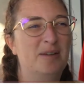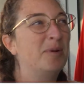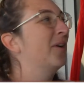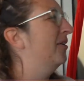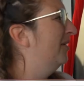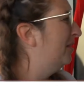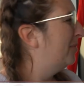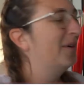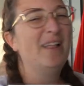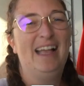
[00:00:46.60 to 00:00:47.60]

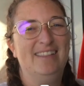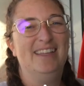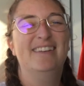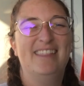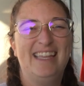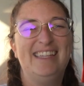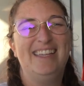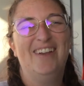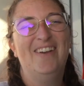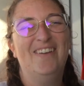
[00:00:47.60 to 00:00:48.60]
Pearl Island, thank
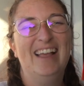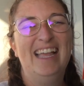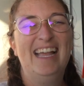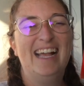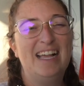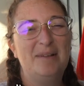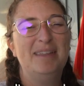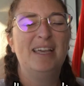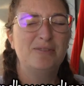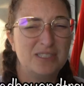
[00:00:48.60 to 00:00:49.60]
you.
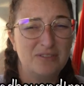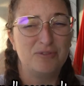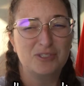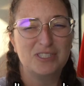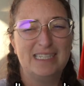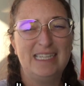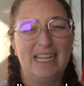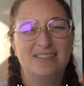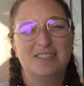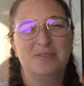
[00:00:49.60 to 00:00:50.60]
And that was unfortunately
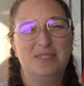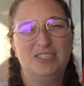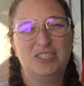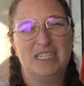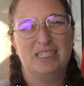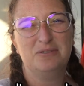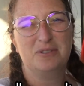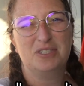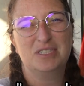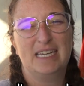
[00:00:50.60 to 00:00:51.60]
canceled, which stinks. We
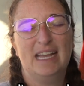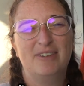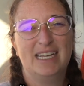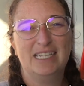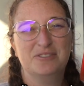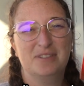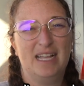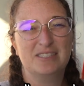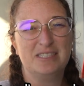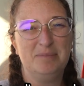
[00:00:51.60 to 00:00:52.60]
were just gonna have a nice
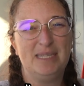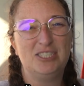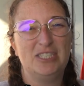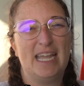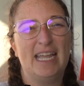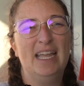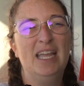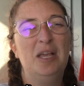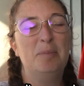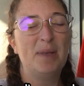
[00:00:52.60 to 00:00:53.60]
relaxing beach day.
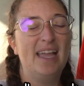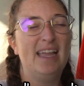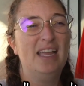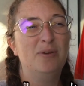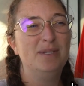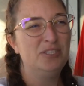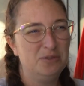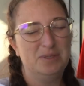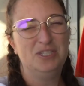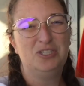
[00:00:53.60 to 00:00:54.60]
But we
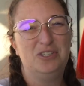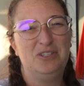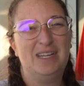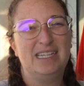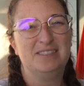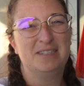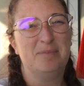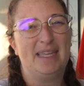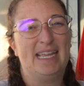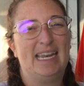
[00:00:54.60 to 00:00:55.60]
do wanna show you guys
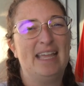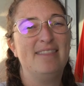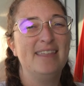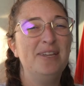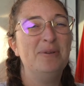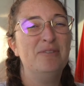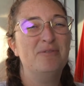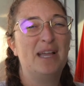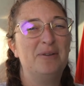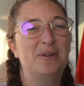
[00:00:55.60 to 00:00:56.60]
something, and I think we
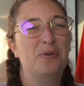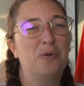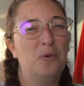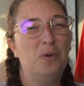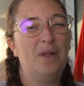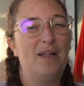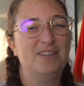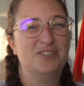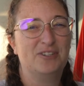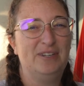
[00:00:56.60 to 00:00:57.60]
found a cool
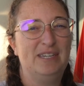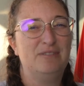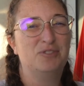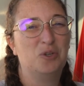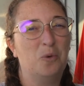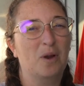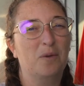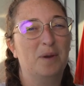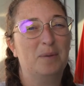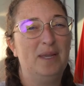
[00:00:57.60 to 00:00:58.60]
alternative
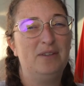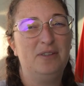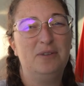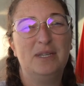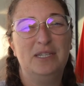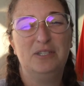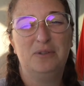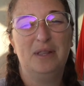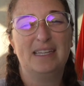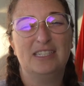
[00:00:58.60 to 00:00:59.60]
tour where you can
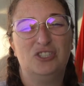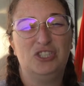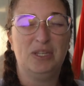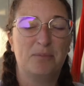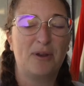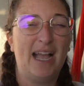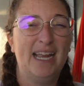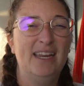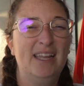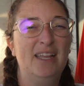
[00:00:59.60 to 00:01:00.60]
do like a Jeep ride